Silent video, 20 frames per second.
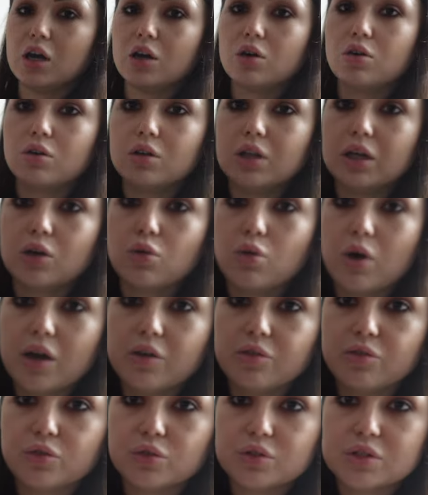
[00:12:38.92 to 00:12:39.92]
I got like
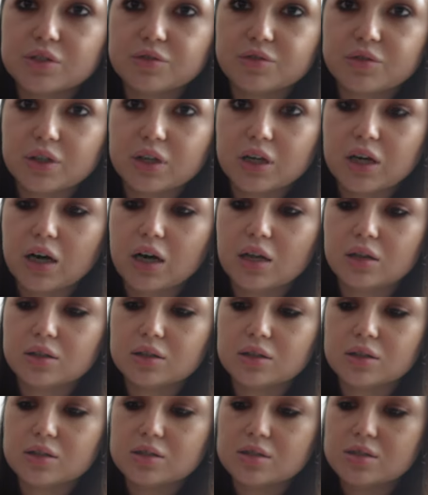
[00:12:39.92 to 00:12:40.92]
quite a few different
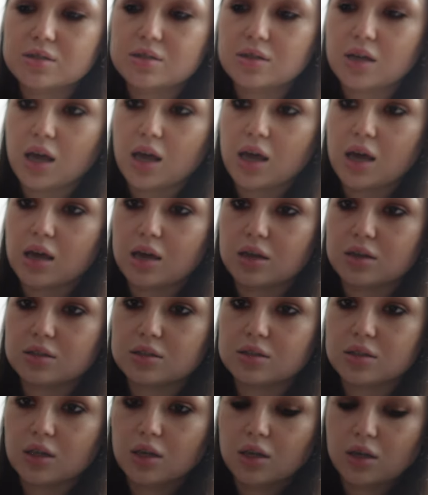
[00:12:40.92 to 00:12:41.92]
colors,
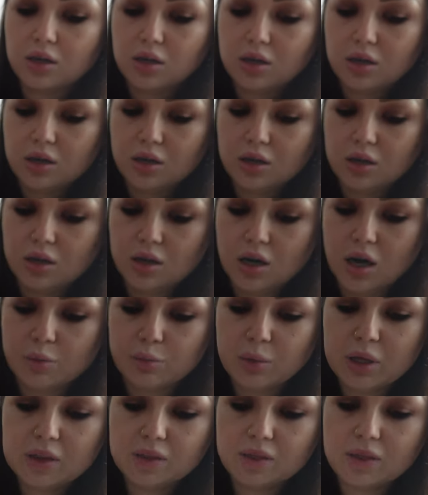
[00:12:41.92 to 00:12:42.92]
and I
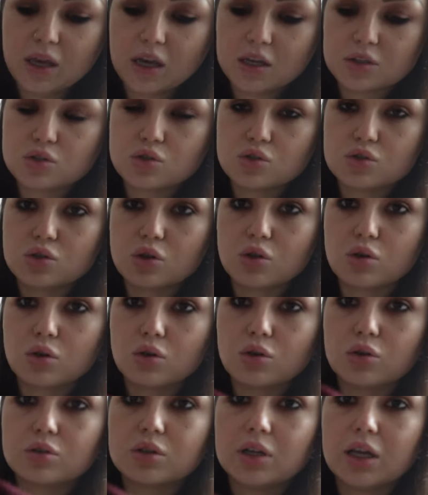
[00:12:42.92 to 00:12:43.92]
mean they're so
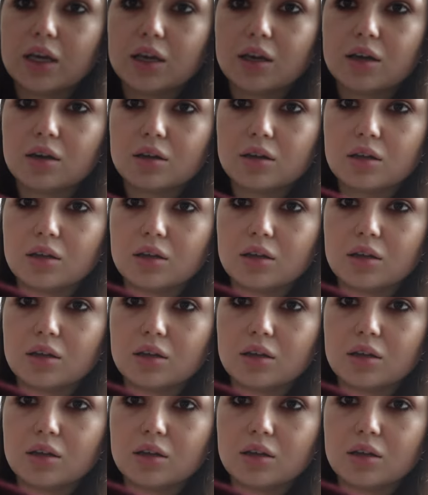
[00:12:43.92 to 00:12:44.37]
good. Like,